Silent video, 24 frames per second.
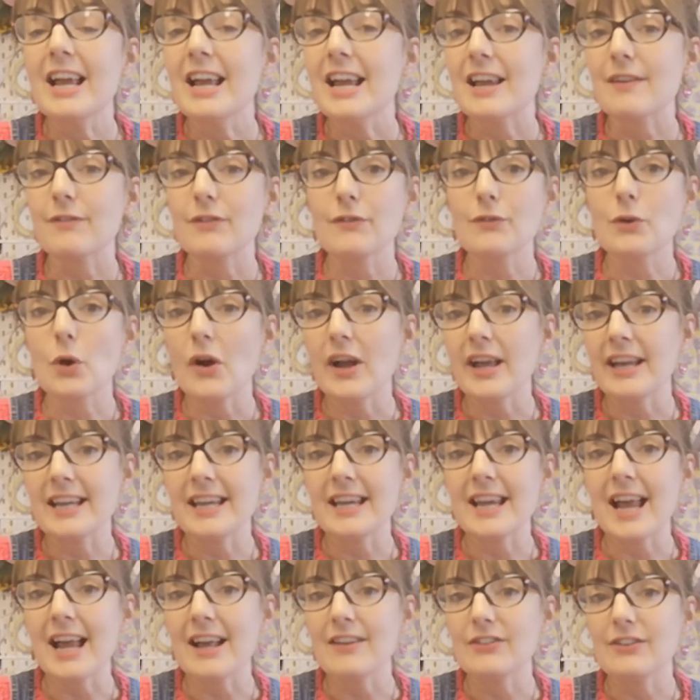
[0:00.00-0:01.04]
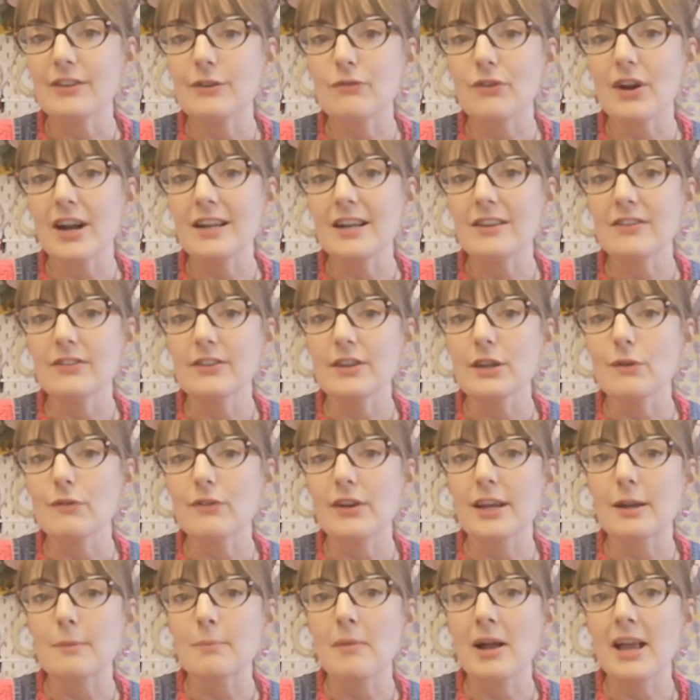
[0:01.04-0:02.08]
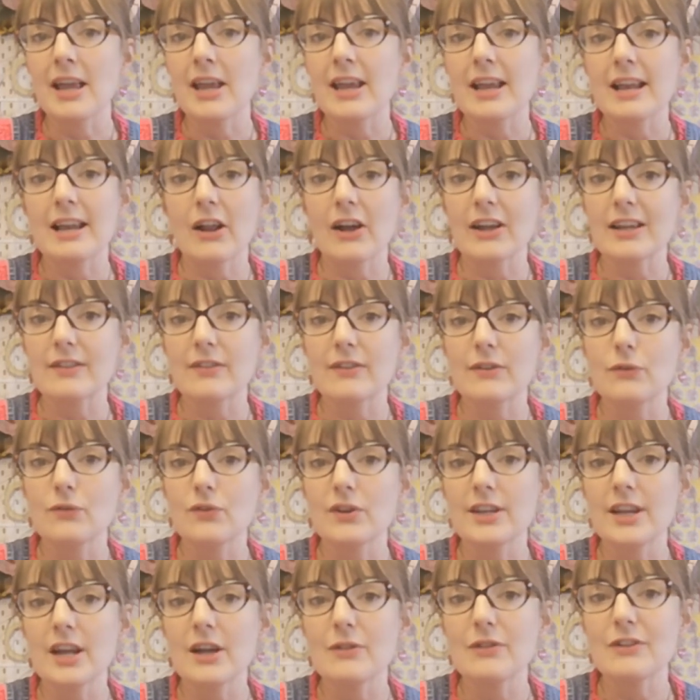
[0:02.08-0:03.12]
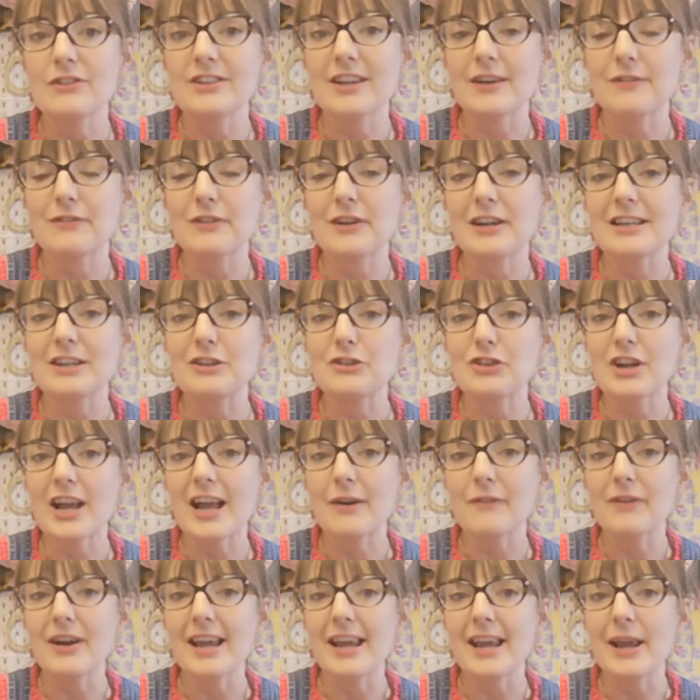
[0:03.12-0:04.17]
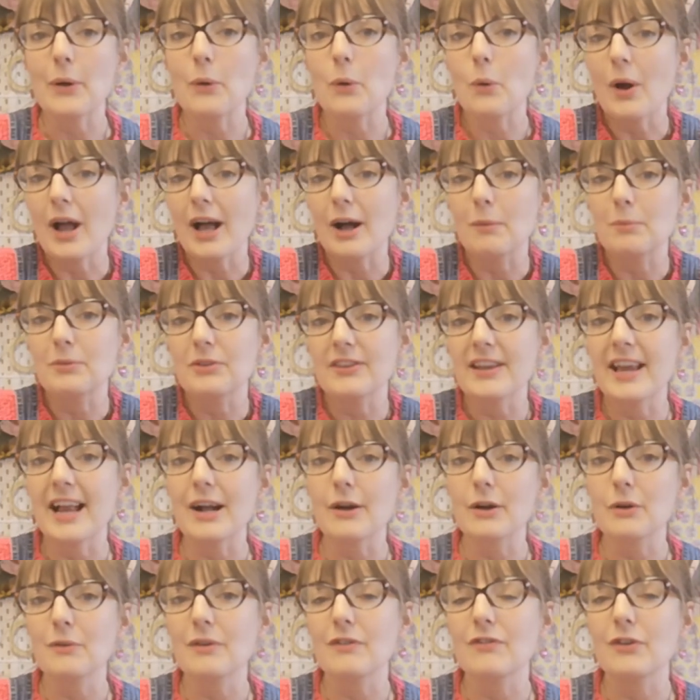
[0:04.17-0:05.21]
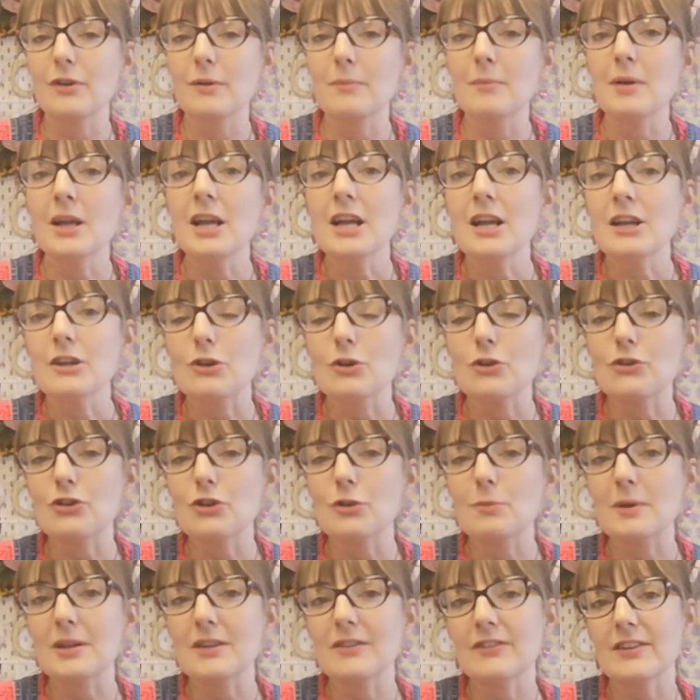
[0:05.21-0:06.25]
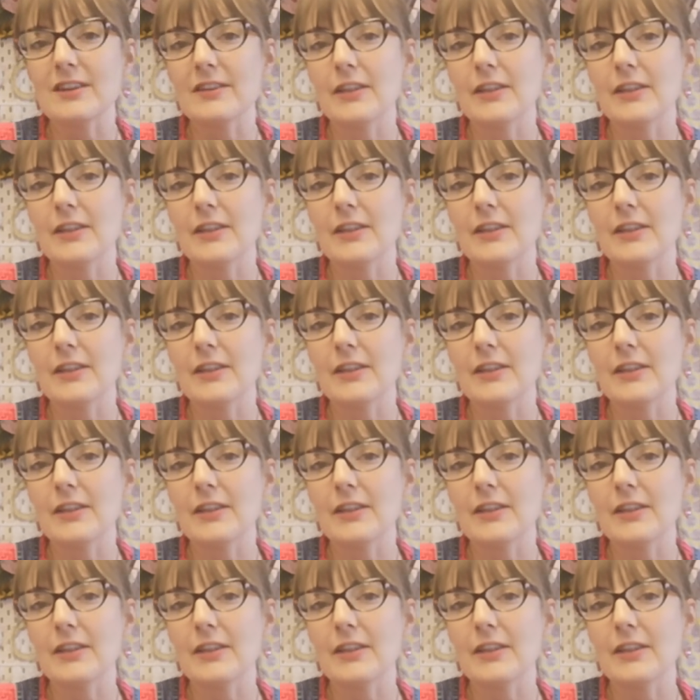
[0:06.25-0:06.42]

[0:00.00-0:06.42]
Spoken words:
If you've got any Etsy friends that you think may like this video, then definitely share it. It all helps the algorithm. YouTube can see